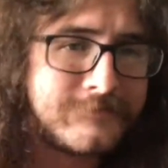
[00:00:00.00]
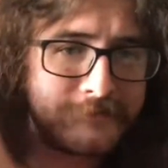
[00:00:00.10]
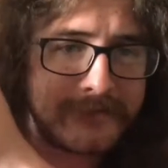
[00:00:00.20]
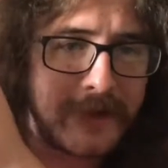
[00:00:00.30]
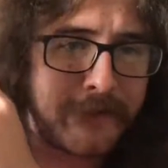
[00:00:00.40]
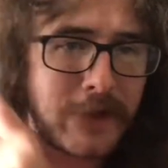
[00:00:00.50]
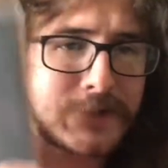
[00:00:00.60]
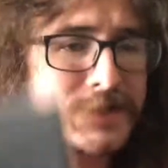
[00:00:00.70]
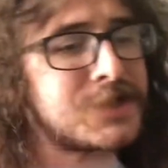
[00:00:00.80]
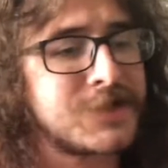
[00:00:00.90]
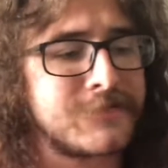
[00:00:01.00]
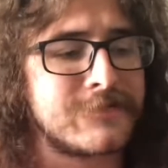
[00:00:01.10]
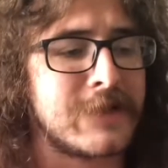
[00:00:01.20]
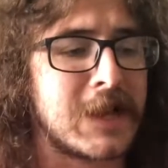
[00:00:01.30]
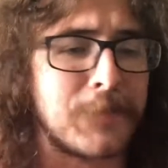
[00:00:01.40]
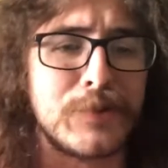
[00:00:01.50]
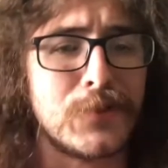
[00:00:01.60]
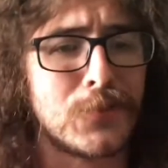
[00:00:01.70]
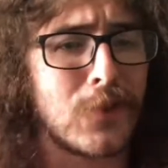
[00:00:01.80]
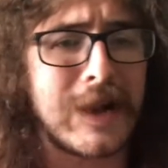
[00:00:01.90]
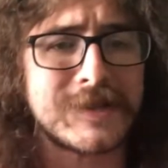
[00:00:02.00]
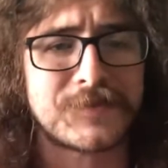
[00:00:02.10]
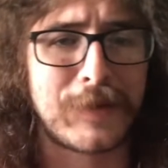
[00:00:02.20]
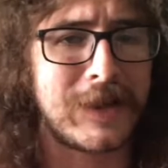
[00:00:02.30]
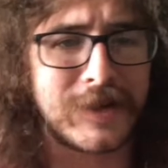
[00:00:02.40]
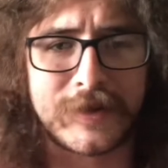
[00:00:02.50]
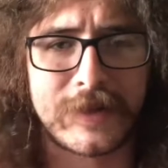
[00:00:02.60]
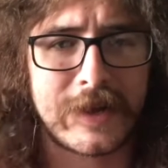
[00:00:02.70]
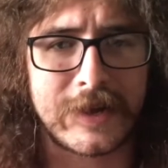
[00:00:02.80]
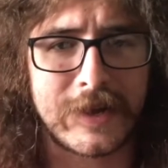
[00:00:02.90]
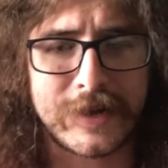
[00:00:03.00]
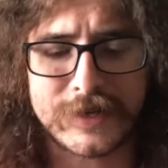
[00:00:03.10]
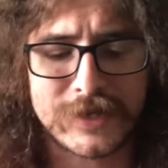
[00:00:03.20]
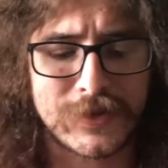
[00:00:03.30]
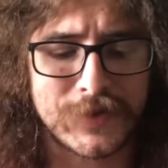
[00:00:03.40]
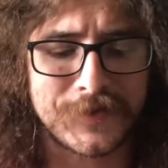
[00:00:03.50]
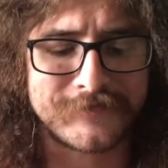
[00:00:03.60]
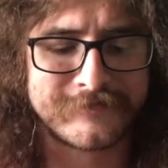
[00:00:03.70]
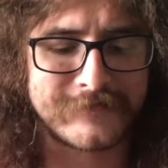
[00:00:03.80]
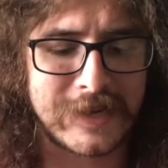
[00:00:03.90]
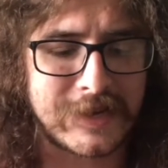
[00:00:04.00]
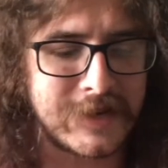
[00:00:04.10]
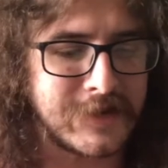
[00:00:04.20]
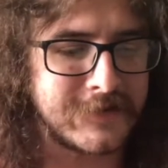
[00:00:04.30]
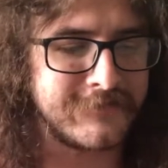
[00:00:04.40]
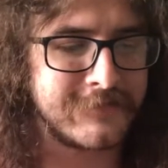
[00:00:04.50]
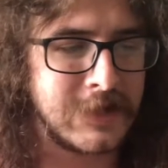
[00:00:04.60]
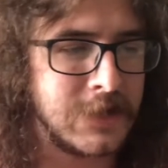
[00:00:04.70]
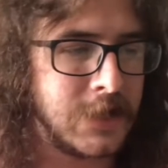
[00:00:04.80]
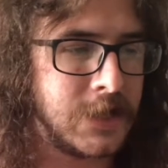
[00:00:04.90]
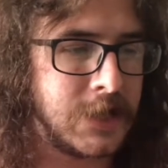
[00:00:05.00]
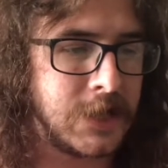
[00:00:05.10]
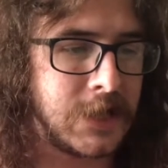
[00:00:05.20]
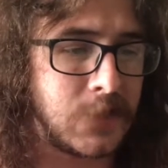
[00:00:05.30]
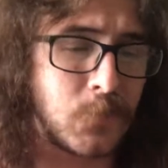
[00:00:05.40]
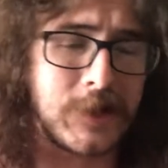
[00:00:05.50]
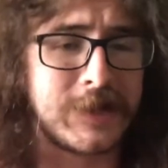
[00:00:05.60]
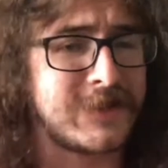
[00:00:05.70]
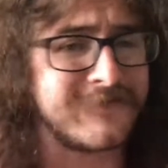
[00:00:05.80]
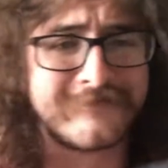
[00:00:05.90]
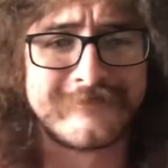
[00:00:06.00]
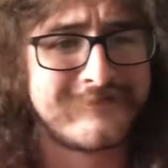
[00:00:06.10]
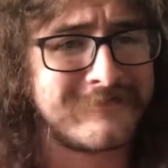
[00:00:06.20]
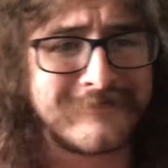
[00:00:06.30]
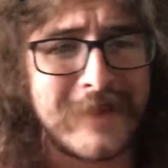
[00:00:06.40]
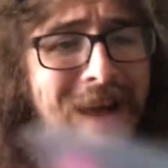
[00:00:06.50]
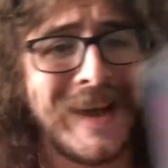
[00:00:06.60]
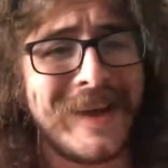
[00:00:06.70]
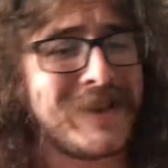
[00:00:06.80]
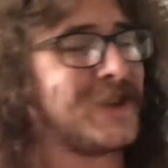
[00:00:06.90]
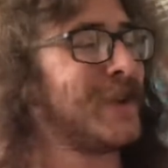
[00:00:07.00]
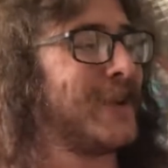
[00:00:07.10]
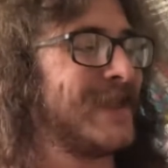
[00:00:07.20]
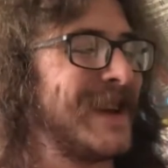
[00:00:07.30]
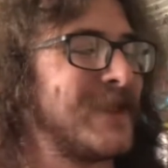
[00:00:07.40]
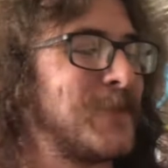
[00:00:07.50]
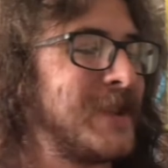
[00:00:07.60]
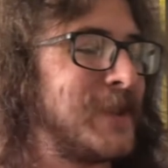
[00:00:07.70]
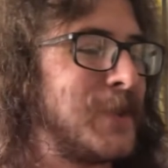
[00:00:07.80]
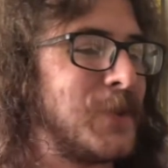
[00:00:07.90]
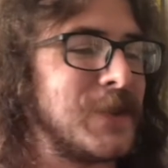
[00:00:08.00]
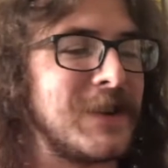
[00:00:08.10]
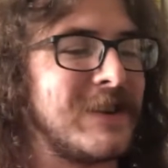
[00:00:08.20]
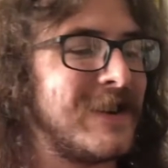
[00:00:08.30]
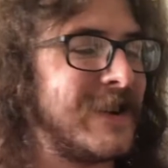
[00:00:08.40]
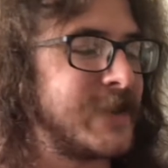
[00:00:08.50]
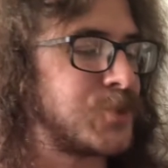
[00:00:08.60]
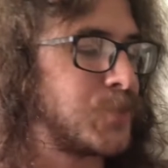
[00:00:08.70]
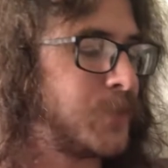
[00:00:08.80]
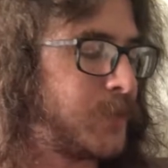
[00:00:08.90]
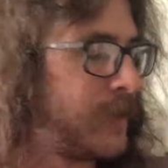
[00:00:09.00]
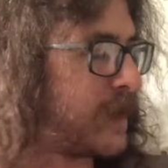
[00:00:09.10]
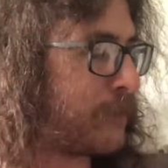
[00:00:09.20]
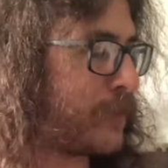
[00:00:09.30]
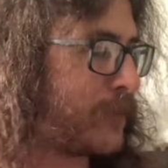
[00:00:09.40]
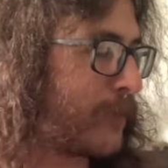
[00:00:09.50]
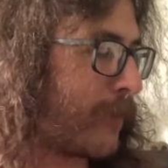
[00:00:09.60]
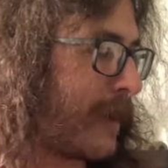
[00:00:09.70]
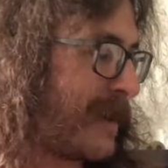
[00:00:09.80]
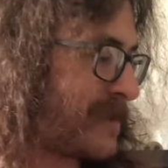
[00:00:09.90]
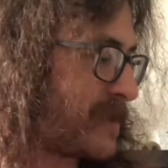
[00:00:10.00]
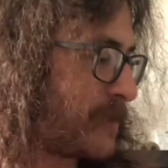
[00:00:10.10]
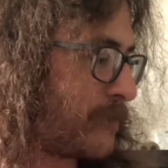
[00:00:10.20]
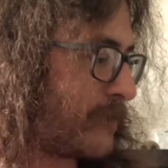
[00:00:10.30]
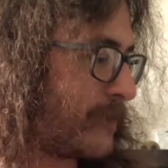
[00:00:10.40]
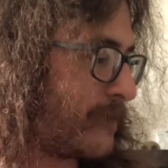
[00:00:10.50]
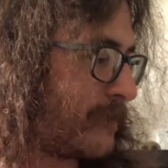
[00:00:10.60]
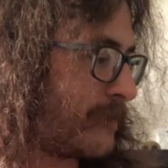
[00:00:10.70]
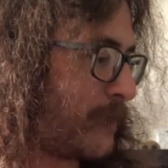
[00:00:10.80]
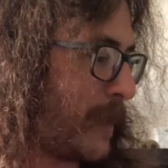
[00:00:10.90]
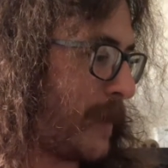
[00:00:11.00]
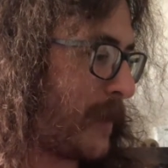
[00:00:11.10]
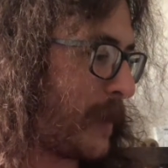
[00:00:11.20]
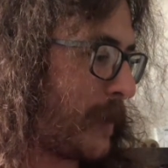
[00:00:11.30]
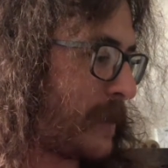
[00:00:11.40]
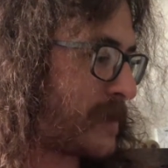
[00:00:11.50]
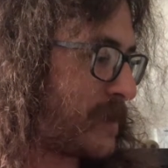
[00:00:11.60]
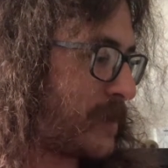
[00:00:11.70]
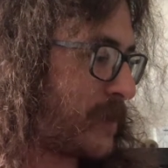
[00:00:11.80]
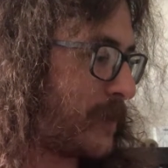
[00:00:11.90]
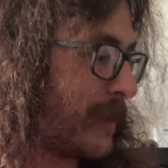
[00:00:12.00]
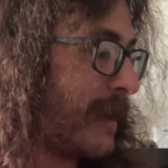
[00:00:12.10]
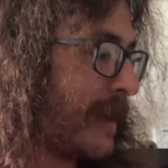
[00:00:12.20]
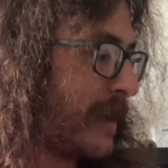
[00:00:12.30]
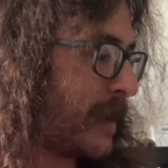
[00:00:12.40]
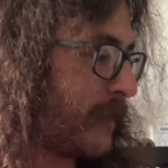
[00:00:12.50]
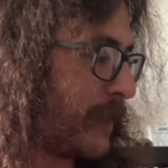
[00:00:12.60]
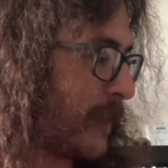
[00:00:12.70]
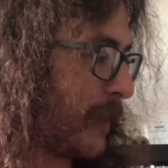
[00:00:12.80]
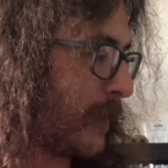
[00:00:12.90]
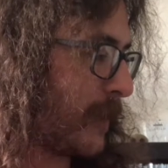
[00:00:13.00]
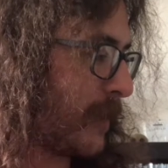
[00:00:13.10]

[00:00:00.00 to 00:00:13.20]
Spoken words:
the first like bluegrass band that I got into, and really, you know, like really the only true like bluegrass band that I'll listen to, even though